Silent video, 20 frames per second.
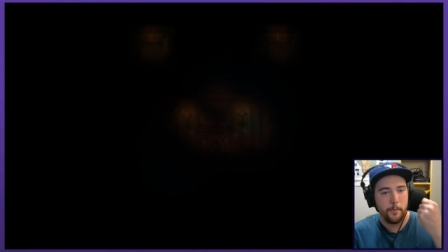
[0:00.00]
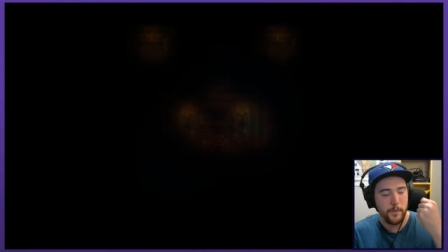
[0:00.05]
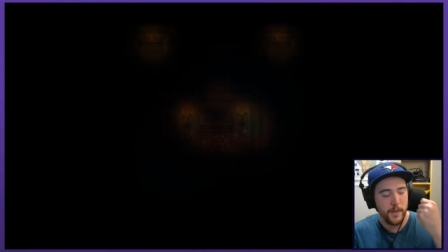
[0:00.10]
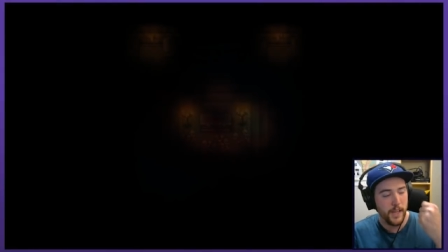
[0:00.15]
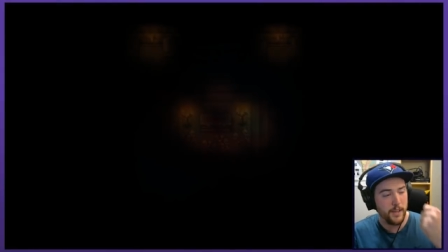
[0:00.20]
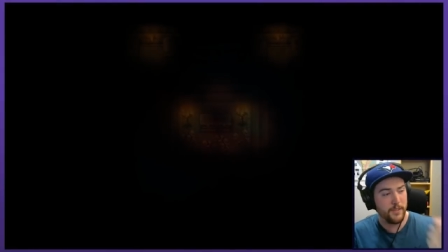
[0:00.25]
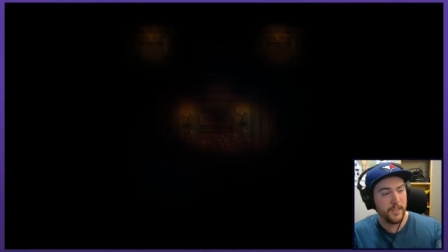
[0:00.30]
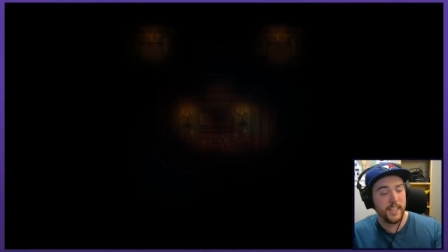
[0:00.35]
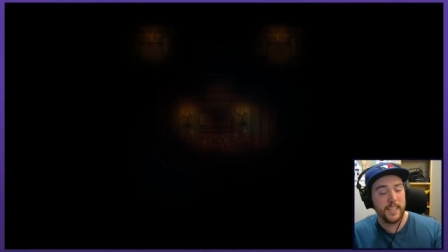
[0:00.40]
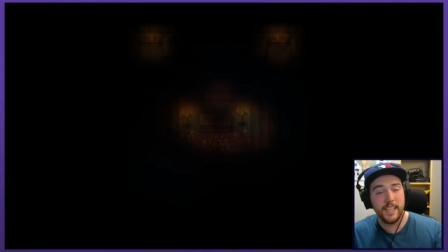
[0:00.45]
You
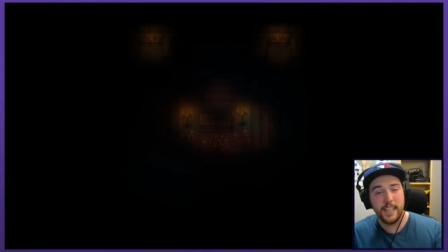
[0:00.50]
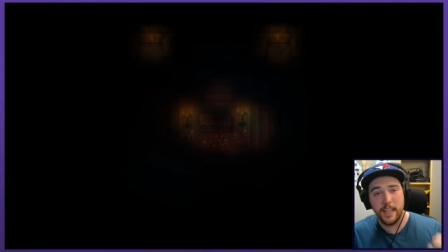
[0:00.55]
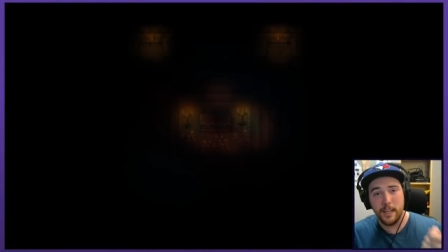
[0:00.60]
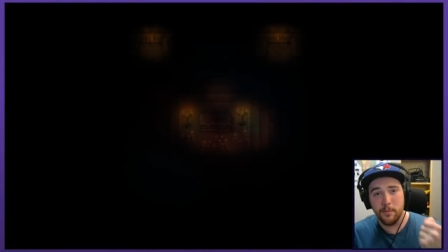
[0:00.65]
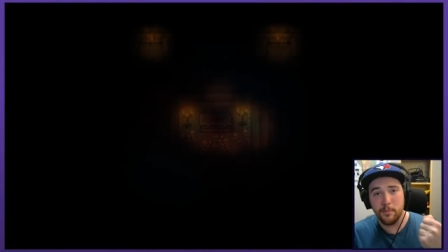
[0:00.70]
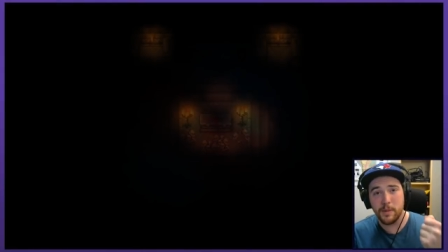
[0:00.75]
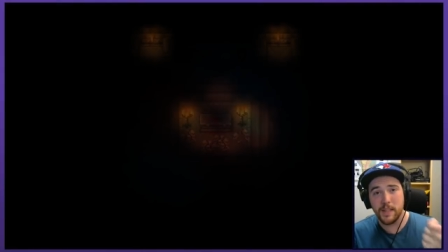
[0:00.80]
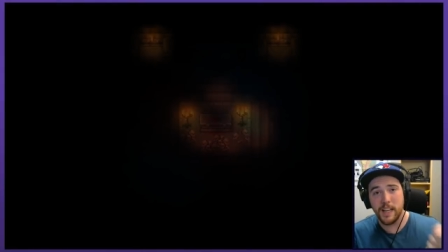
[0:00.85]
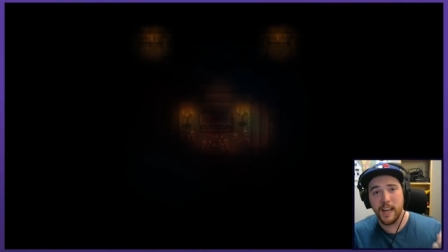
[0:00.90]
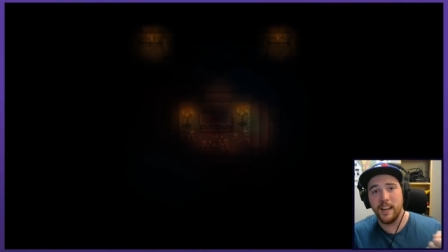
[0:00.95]
have to
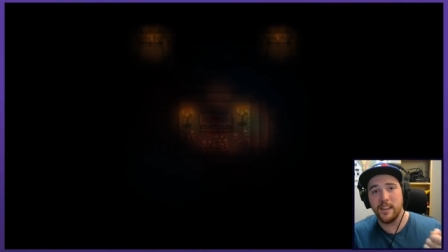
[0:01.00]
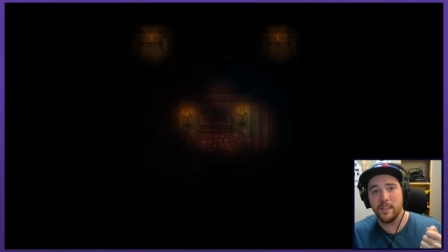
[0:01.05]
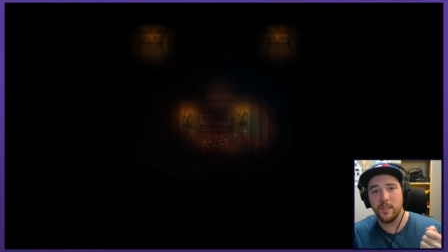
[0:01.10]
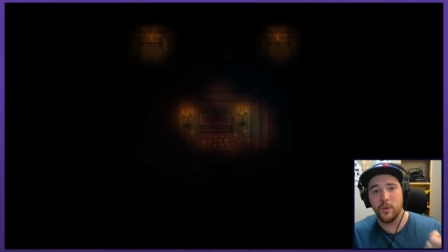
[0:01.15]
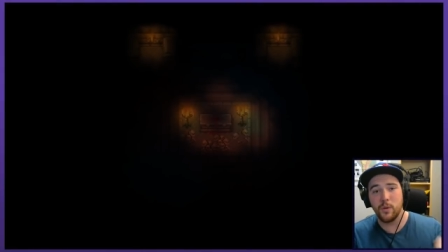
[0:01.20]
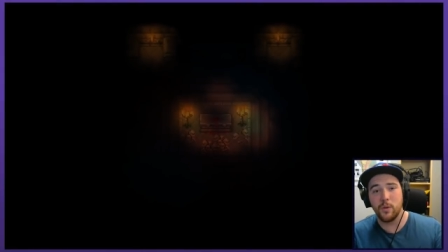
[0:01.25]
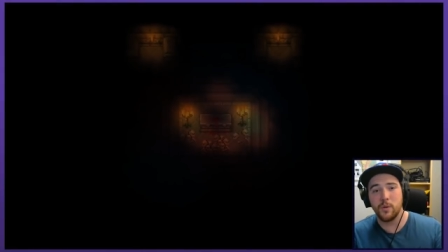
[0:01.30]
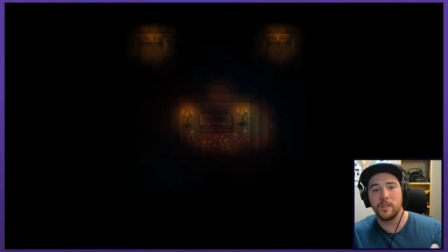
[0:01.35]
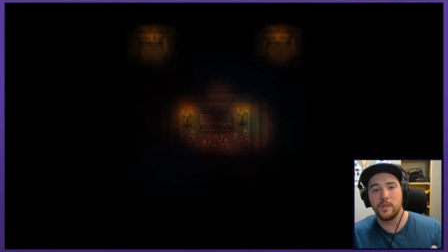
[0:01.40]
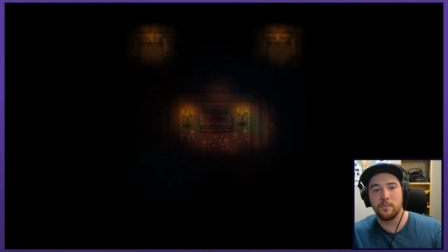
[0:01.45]
keep that
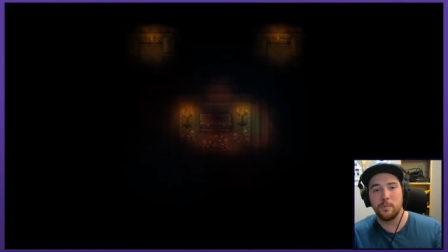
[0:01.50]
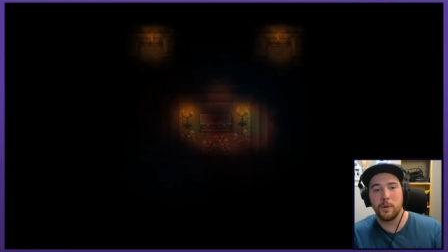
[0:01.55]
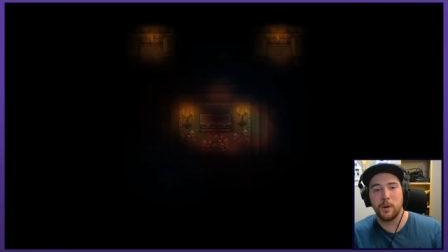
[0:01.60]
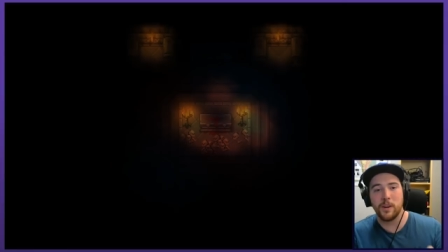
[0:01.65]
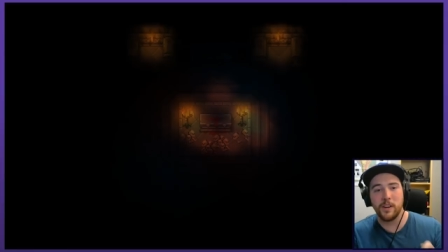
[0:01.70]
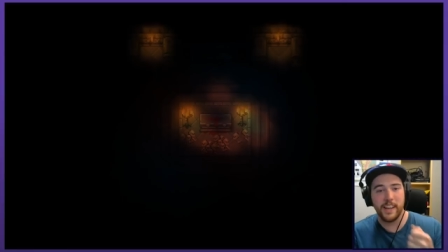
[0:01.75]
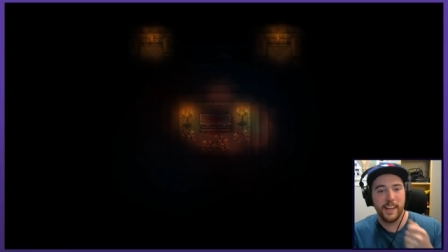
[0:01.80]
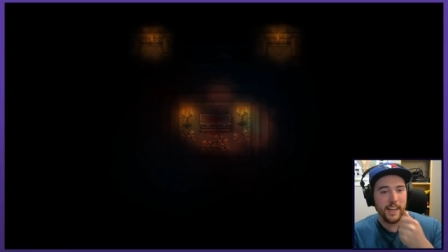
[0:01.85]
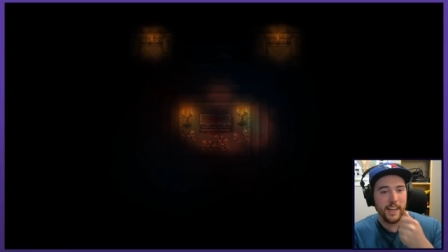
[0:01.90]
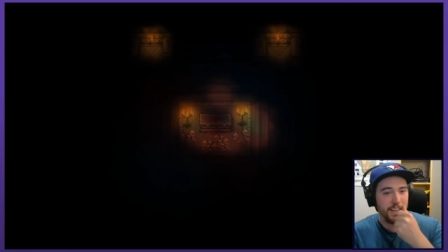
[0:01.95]
torch burning,